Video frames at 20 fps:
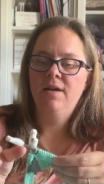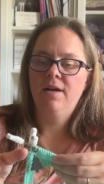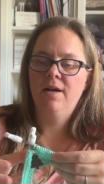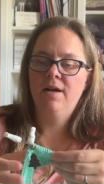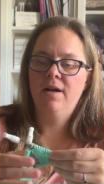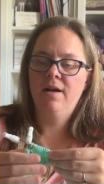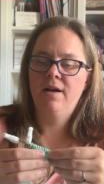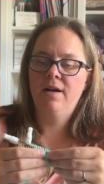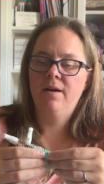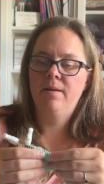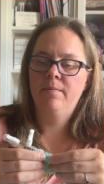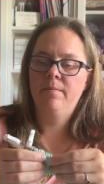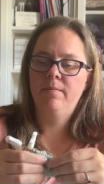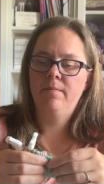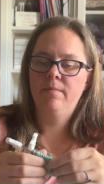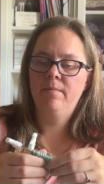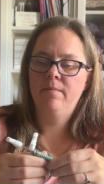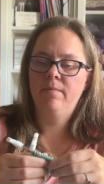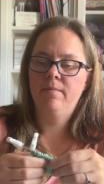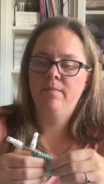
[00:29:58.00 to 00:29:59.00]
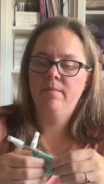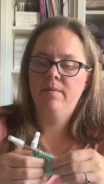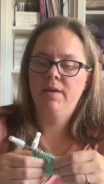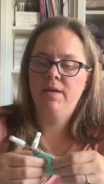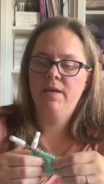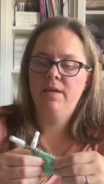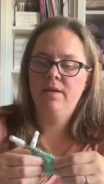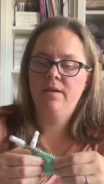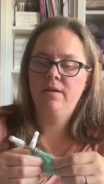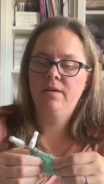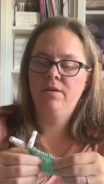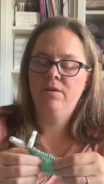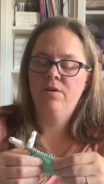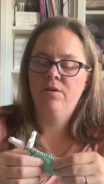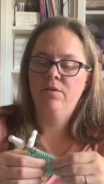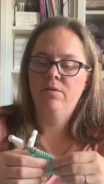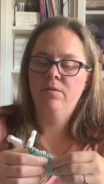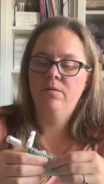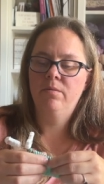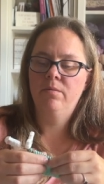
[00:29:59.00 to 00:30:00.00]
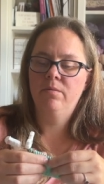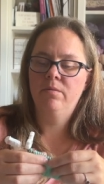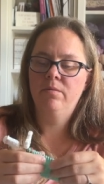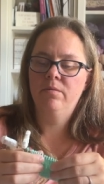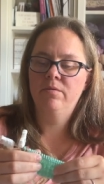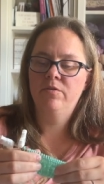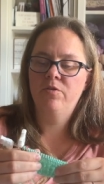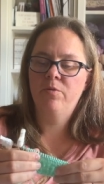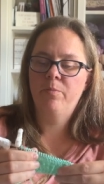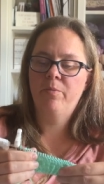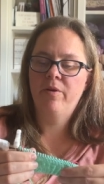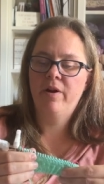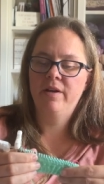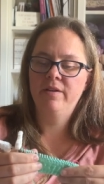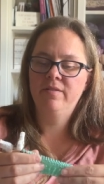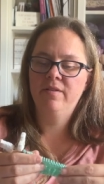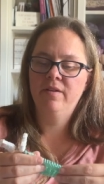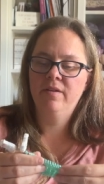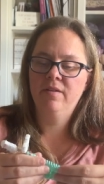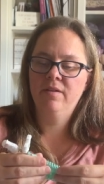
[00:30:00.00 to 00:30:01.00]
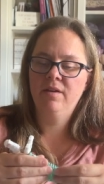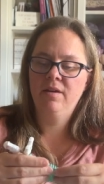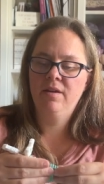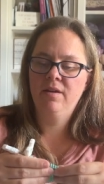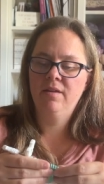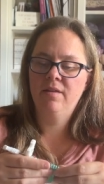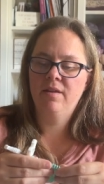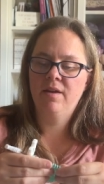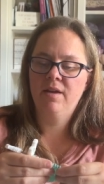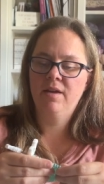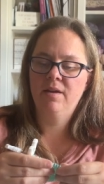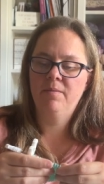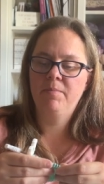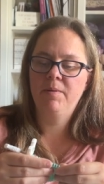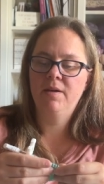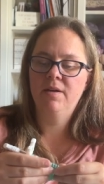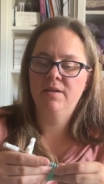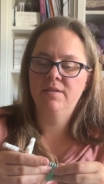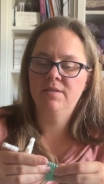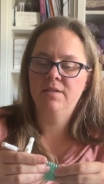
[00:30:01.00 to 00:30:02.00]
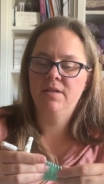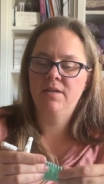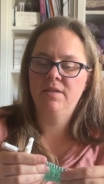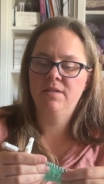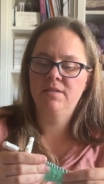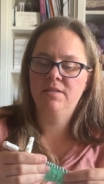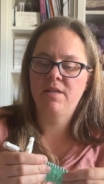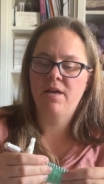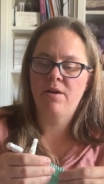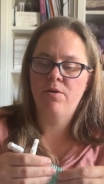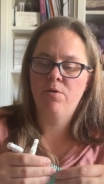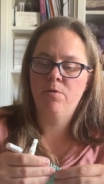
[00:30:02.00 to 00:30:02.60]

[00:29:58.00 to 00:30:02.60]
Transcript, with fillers: Um, you know, surprisingly, like, because it is that